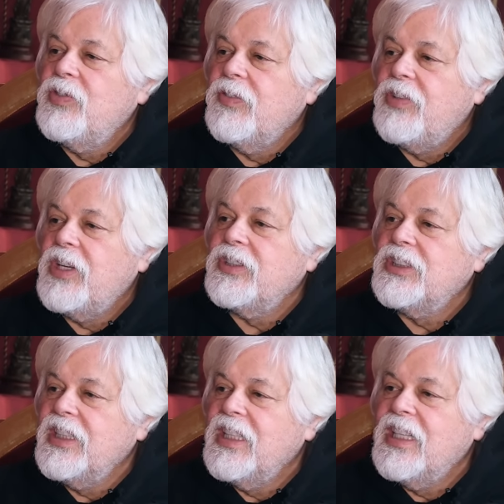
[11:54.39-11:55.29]

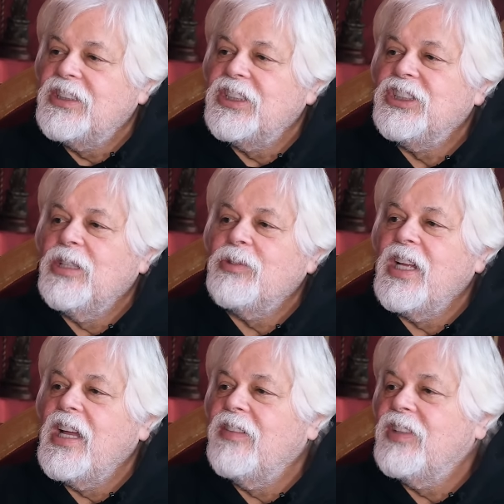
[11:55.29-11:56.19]
Confederacy and Sea Shepherd
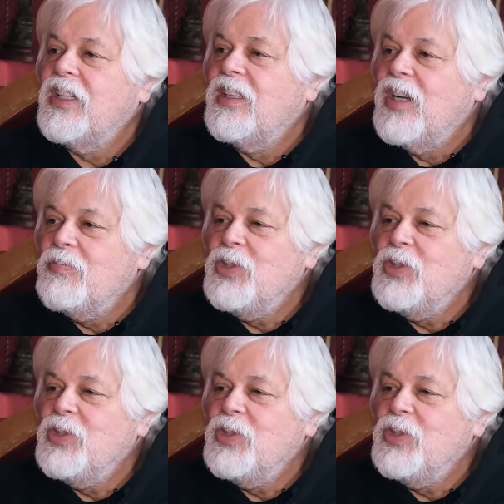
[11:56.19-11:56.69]
have a